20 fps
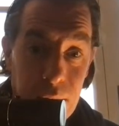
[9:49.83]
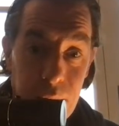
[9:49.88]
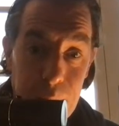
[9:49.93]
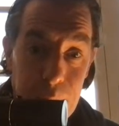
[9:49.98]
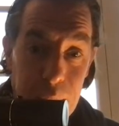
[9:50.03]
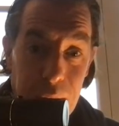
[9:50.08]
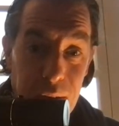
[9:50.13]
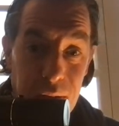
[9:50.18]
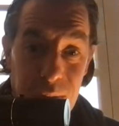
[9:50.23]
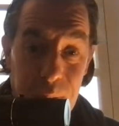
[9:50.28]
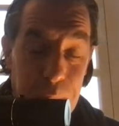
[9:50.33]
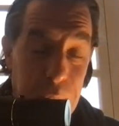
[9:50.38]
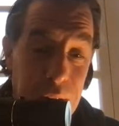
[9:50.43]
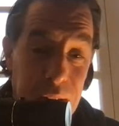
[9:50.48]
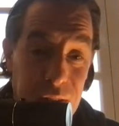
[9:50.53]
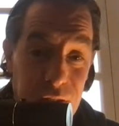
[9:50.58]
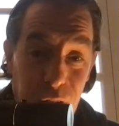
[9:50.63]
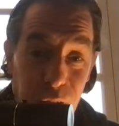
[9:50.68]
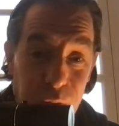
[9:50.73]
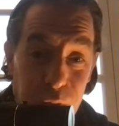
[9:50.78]
because
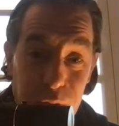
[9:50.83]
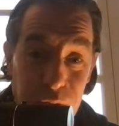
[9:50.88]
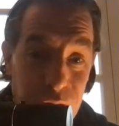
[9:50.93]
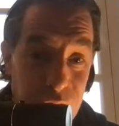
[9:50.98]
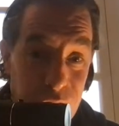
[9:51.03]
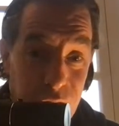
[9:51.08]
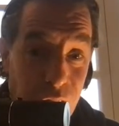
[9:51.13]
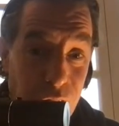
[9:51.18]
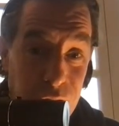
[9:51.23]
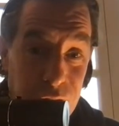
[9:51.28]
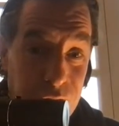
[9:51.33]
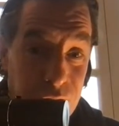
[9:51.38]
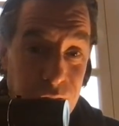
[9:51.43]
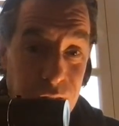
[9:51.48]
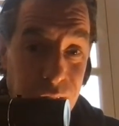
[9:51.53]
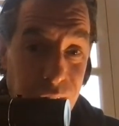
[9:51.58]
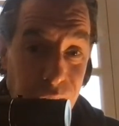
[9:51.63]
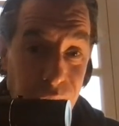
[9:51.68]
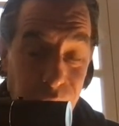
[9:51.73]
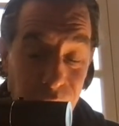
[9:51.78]
police officers cost,
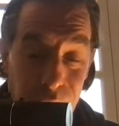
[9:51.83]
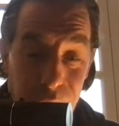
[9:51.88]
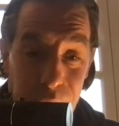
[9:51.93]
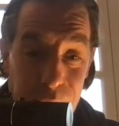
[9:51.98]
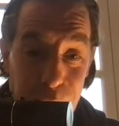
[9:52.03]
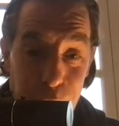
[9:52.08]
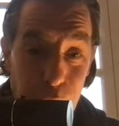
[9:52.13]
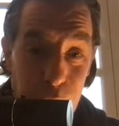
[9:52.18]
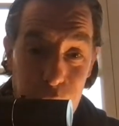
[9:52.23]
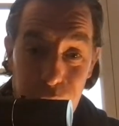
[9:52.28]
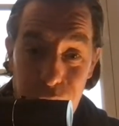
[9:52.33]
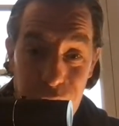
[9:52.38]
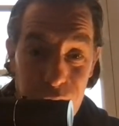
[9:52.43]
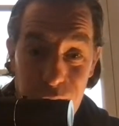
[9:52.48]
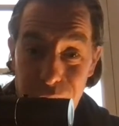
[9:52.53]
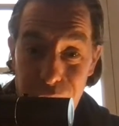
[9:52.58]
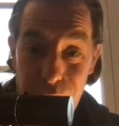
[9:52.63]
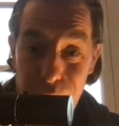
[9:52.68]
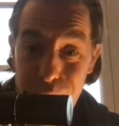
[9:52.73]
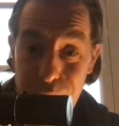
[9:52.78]
on average,
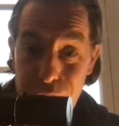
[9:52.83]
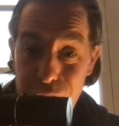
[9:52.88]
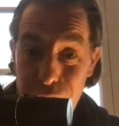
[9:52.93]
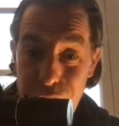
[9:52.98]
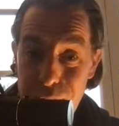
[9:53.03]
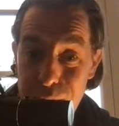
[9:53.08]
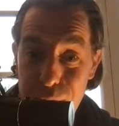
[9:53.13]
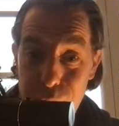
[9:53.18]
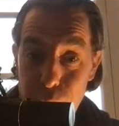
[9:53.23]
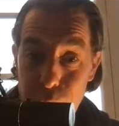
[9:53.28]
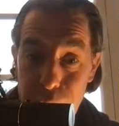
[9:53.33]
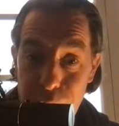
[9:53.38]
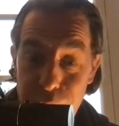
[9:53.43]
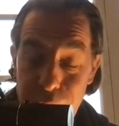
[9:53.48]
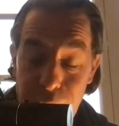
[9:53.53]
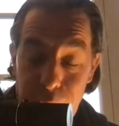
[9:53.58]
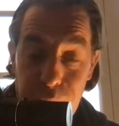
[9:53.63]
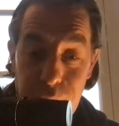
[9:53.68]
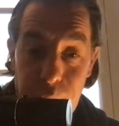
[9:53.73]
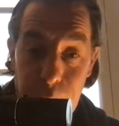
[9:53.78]
30,
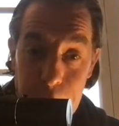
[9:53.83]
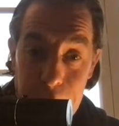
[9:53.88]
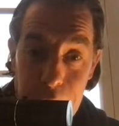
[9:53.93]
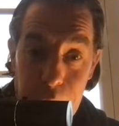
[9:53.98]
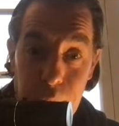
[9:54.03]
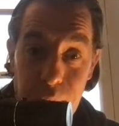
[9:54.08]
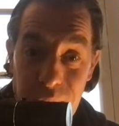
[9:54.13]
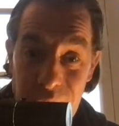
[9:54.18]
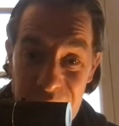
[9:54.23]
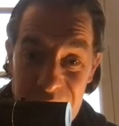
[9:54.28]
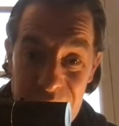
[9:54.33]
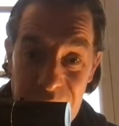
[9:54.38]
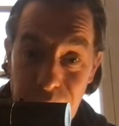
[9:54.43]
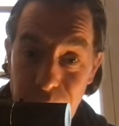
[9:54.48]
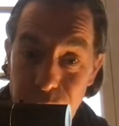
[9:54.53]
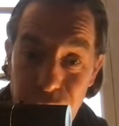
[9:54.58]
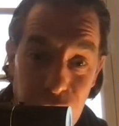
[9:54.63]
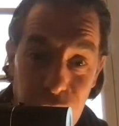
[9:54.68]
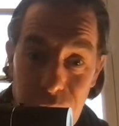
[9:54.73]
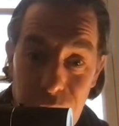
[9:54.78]
40,000 pounds
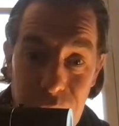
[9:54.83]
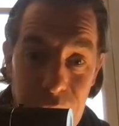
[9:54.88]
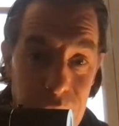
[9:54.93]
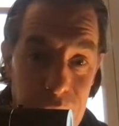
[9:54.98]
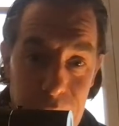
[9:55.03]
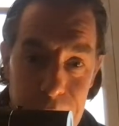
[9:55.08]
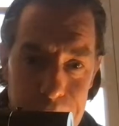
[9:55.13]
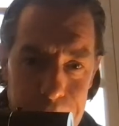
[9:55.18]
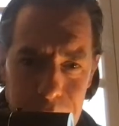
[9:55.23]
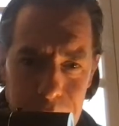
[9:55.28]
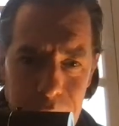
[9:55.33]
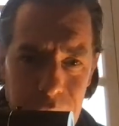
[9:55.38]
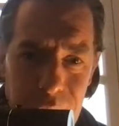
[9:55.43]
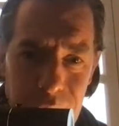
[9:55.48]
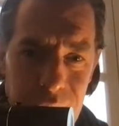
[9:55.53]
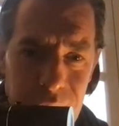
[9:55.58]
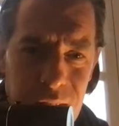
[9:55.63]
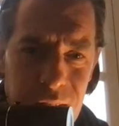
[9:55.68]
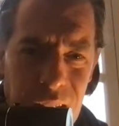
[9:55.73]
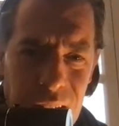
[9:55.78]
each.
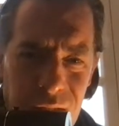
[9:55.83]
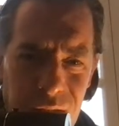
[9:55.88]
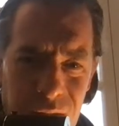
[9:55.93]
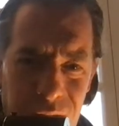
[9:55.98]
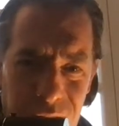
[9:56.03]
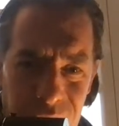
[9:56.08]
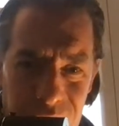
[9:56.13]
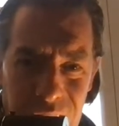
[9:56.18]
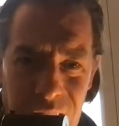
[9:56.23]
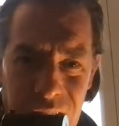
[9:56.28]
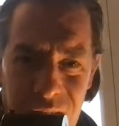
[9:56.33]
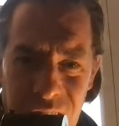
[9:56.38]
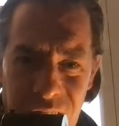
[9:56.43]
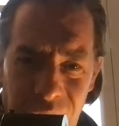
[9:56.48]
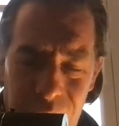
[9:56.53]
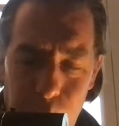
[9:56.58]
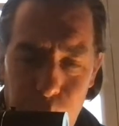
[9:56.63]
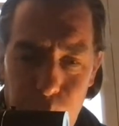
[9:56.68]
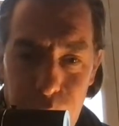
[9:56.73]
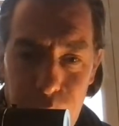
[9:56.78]
So that's the
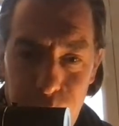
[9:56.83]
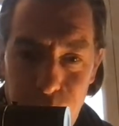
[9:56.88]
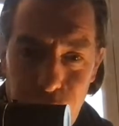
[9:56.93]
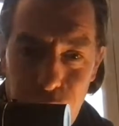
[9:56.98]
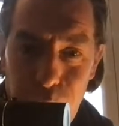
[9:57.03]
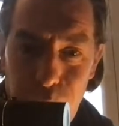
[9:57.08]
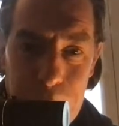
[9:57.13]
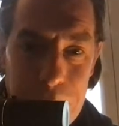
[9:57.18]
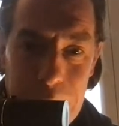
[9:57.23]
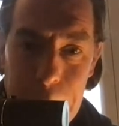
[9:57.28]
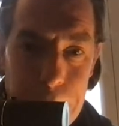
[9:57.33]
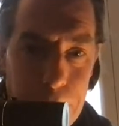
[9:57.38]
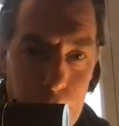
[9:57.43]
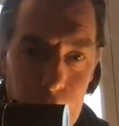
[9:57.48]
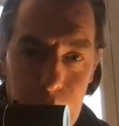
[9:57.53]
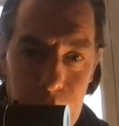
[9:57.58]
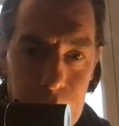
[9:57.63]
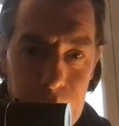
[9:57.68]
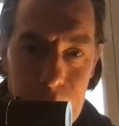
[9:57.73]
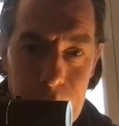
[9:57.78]
salary of two
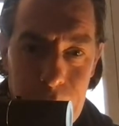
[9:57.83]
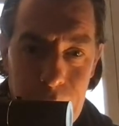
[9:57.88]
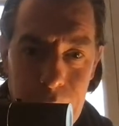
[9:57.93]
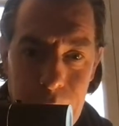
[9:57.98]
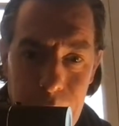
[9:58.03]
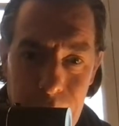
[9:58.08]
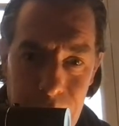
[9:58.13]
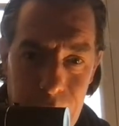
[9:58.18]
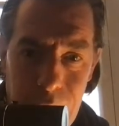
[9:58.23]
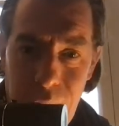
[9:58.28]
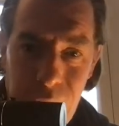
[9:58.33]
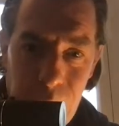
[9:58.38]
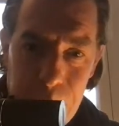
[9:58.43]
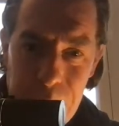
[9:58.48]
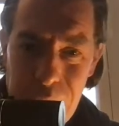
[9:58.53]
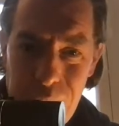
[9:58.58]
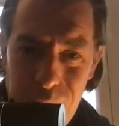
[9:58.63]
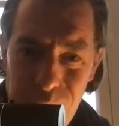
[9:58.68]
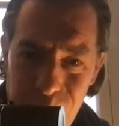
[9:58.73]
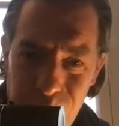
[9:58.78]
people and a
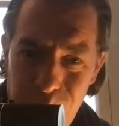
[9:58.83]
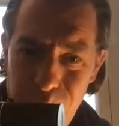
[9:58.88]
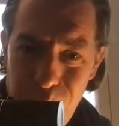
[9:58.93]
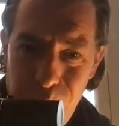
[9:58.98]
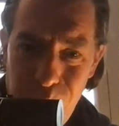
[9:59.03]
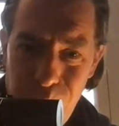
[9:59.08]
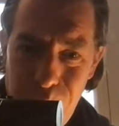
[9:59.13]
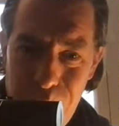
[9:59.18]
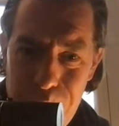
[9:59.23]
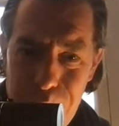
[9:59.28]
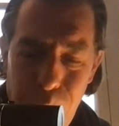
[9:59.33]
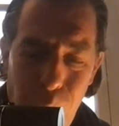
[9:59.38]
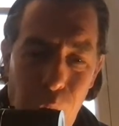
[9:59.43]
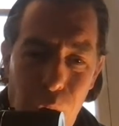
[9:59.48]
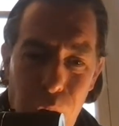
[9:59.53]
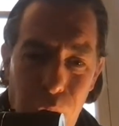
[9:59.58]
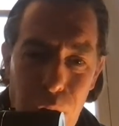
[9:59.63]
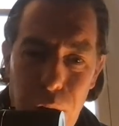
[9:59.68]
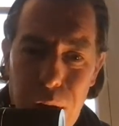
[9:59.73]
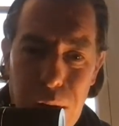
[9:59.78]
bit of
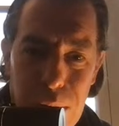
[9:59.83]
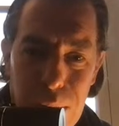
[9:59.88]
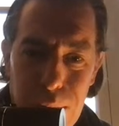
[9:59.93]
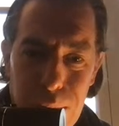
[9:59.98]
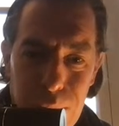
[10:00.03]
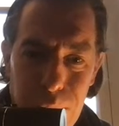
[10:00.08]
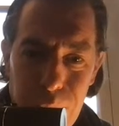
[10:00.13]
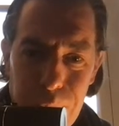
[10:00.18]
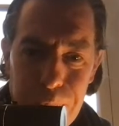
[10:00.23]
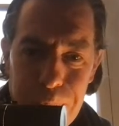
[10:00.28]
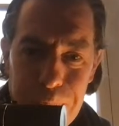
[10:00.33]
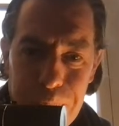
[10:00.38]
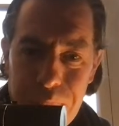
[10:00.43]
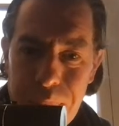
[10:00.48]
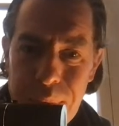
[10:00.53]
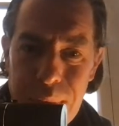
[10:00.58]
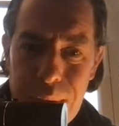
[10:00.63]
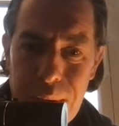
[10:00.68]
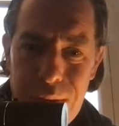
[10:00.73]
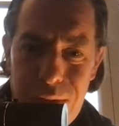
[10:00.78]
work.
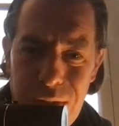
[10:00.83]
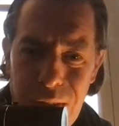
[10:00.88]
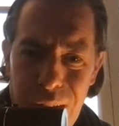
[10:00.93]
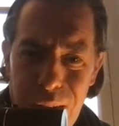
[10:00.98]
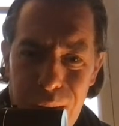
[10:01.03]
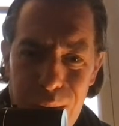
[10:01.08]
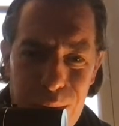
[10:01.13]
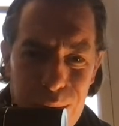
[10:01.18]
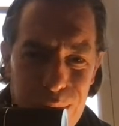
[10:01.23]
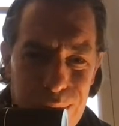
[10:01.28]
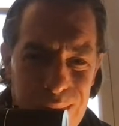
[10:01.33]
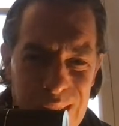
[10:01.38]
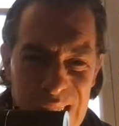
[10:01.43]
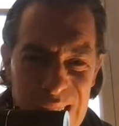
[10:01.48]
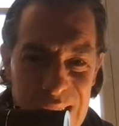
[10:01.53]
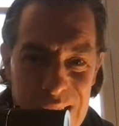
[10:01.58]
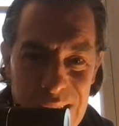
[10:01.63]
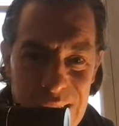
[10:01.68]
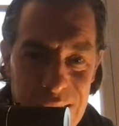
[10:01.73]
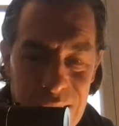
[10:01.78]
So
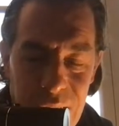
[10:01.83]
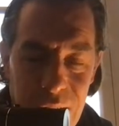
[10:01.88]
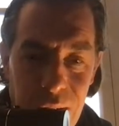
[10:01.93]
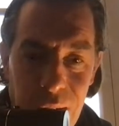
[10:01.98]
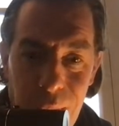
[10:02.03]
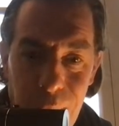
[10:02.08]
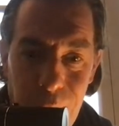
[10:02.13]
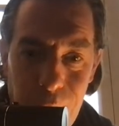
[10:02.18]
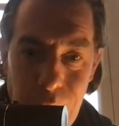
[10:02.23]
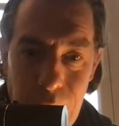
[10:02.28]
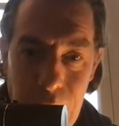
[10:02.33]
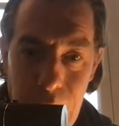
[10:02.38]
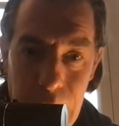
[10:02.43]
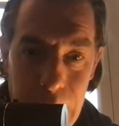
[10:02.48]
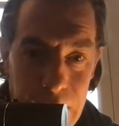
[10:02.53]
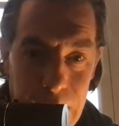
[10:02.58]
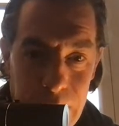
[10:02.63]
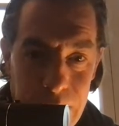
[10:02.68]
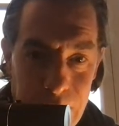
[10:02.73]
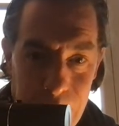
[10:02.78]
you're not
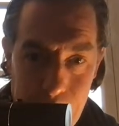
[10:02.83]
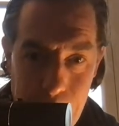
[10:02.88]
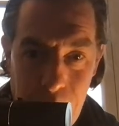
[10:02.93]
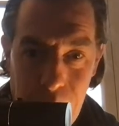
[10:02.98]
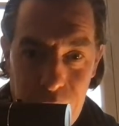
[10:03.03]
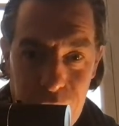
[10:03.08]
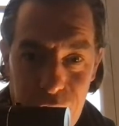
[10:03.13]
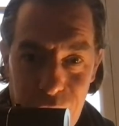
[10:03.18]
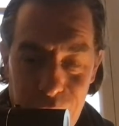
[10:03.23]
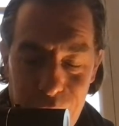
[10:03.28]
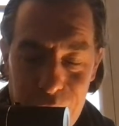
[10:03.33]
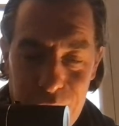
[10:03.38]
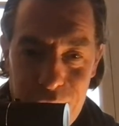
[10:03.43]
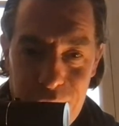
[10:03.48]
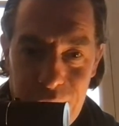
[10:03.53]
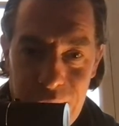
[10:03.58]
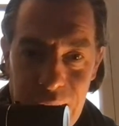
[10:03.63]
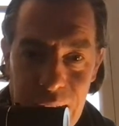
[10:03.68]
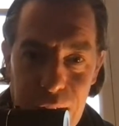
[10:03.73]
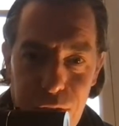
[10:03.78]
really getting much
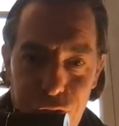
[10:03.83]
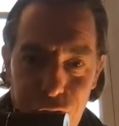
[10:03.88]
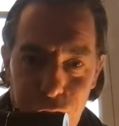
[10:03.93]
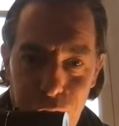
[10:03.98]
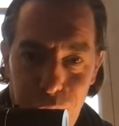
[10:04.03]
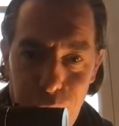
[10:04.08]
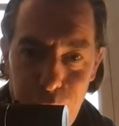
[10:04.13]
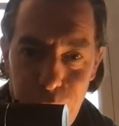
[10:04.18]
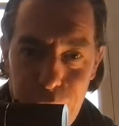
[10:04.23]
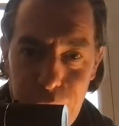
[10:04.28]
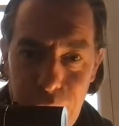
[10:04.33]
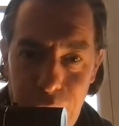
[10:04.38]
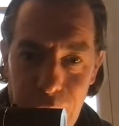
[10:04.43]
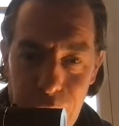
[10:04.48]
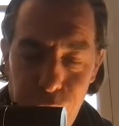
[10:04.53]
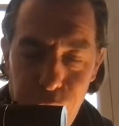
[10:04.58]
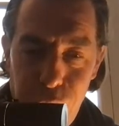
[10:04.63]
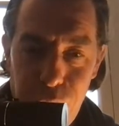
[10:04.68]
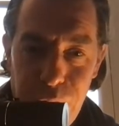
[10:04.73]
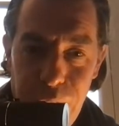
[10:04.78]
investigation for your
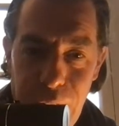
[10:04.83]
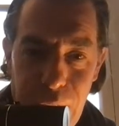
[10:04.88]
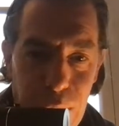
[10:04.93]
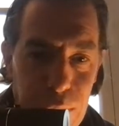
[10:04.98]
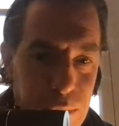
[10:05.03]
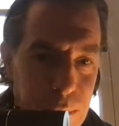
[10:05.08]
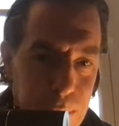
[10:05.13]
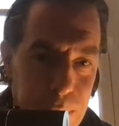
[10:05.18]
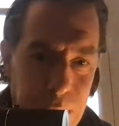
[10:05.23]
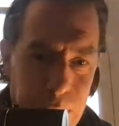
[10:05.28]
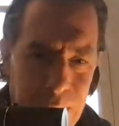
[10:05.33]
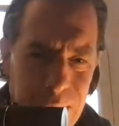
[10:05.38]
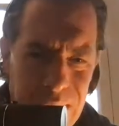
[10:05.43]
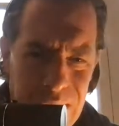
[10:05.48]
100,000. But